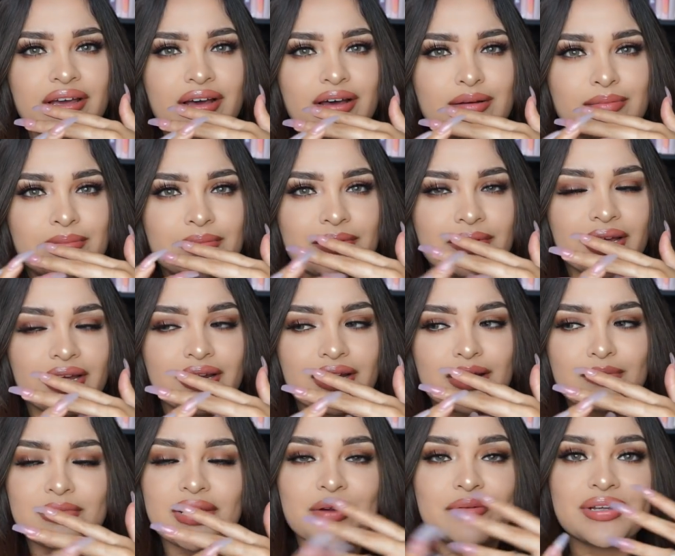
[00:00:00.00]
up and
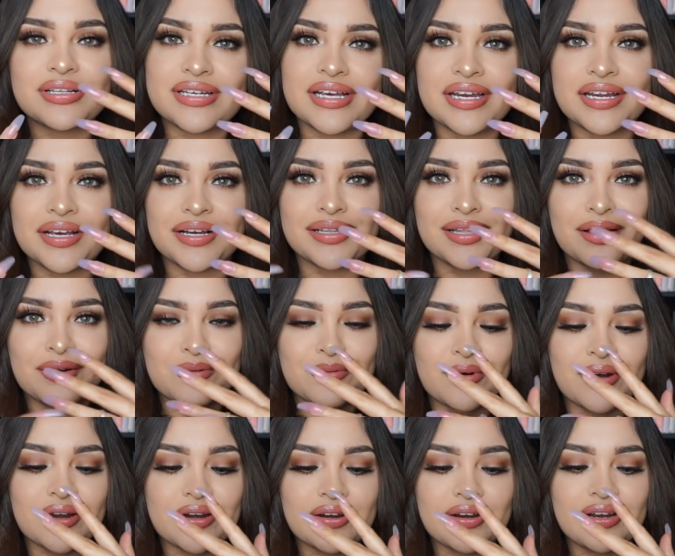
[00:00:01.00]
I'm not retaining a lot of
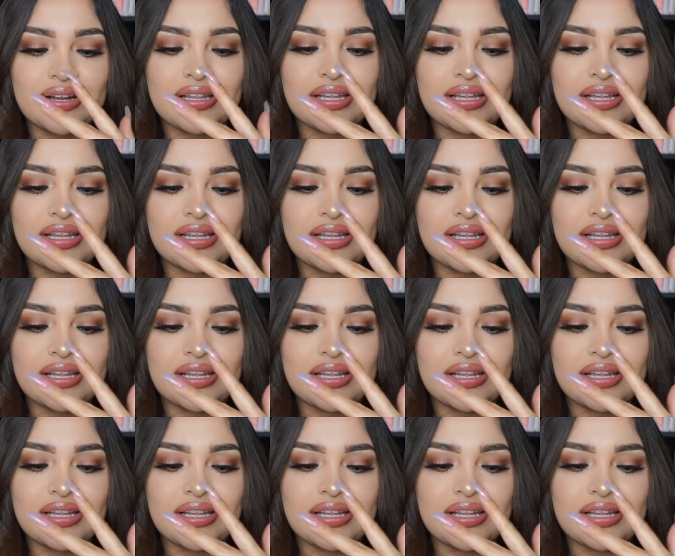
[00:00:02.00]
water,